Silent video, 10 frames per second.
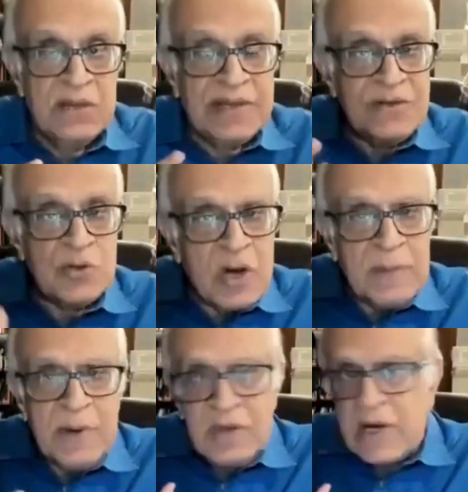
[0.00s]
that
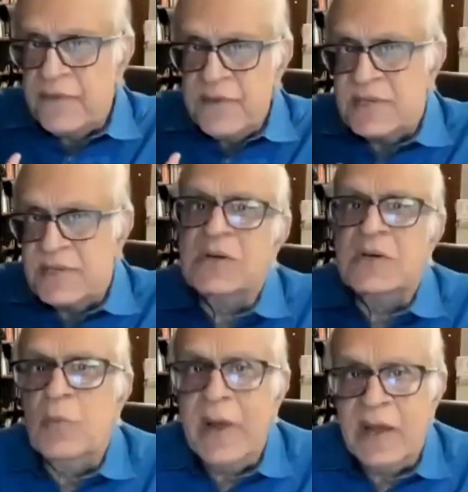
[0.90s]
talk about kafirs in a
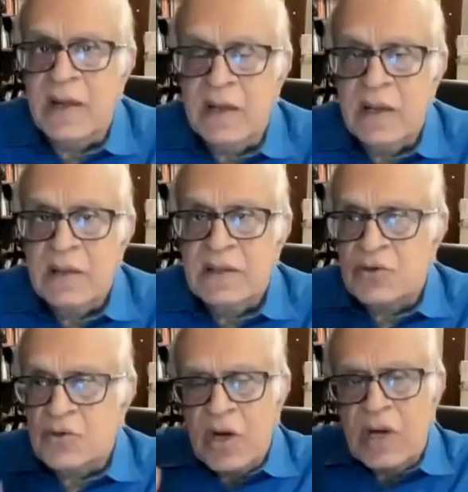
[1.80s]
certain way,
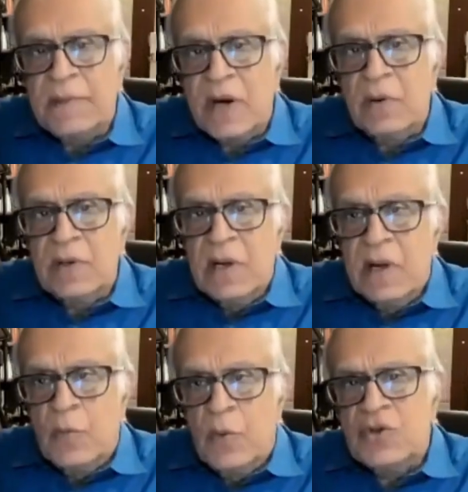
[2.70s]
that talk about
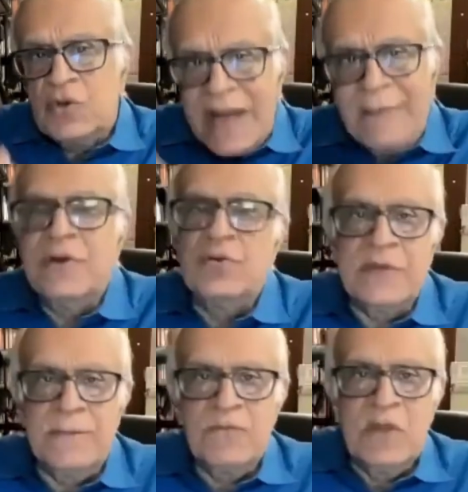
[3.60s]
what should happen
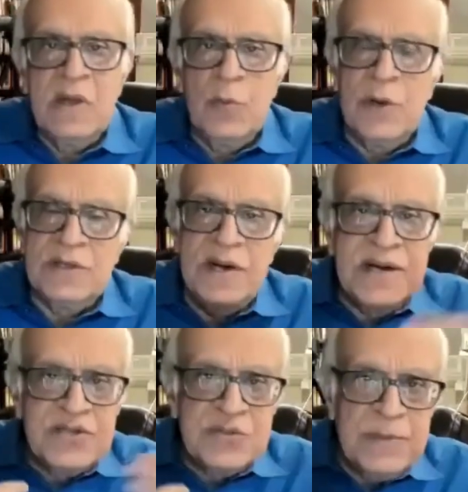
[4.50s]
to them, whether
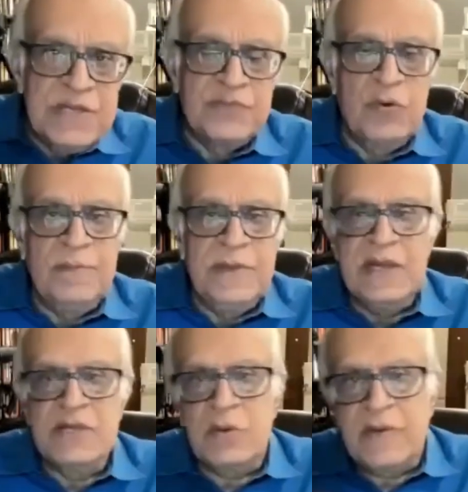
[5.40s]
it is peaceful
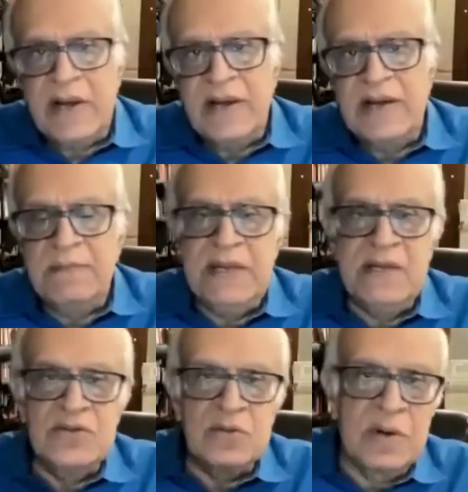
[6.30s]
means or violent
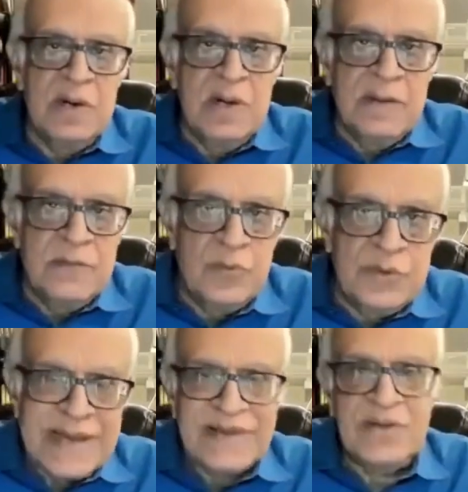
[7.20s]
means or
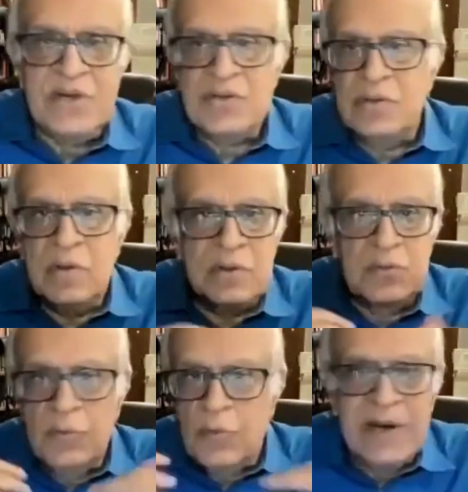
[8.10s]
through taxation
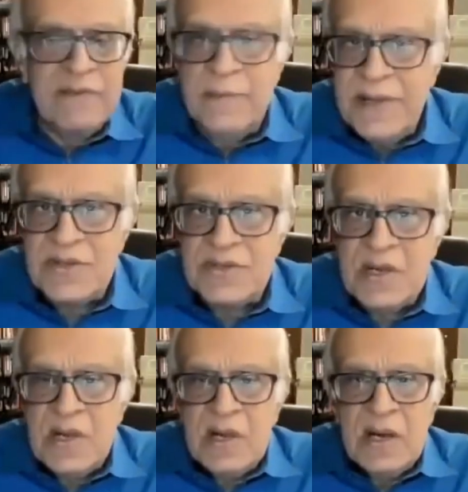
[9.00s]
or through whatever
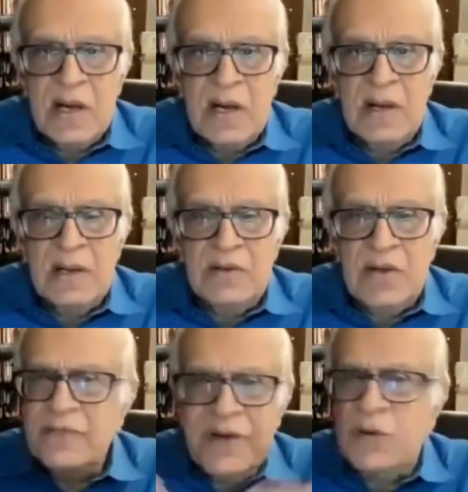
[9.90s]
means,
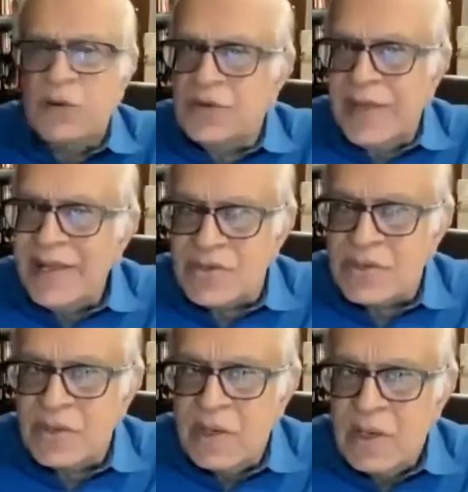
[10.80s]
not very good
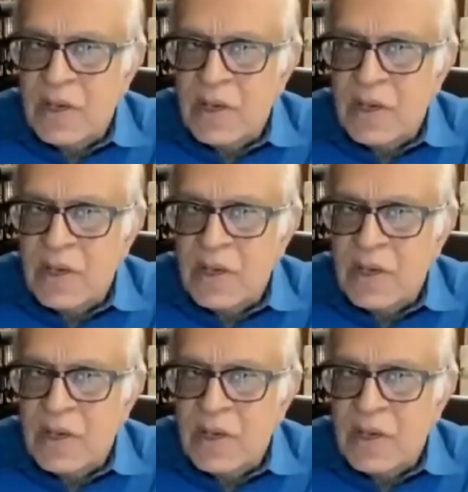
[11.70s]
things.